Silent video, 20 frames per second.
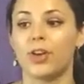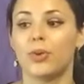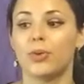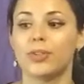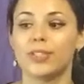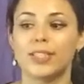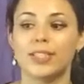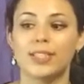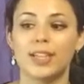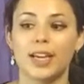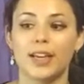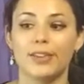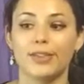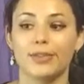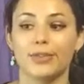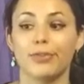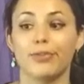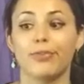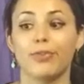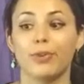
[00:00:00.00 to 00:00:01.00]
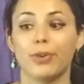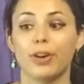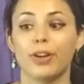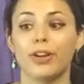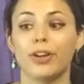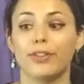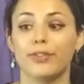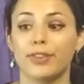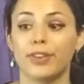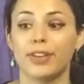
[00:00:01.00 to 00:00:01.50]
was attained through 4
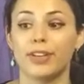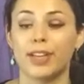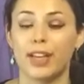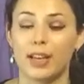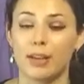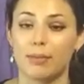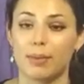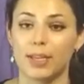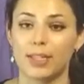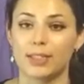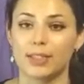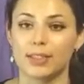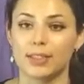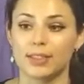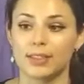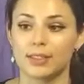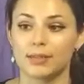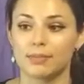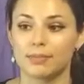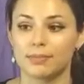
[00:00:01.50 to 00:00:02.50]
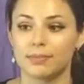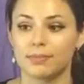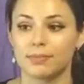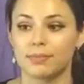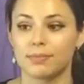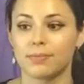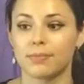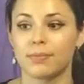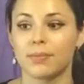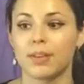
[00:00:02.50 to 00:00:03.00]
different databases.
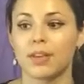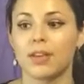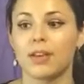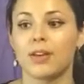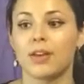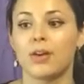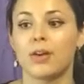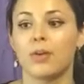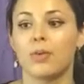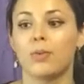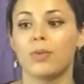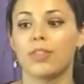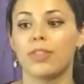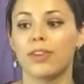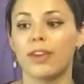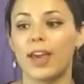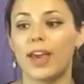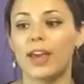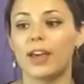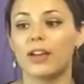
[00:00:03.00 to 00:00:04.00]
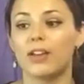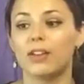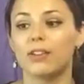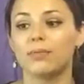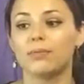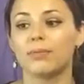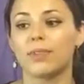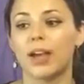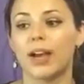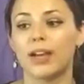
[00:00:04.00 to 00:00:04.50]
With Gale,
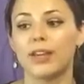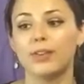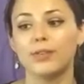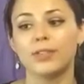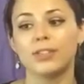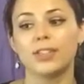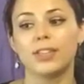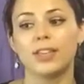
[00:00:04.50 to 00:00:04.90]
I used the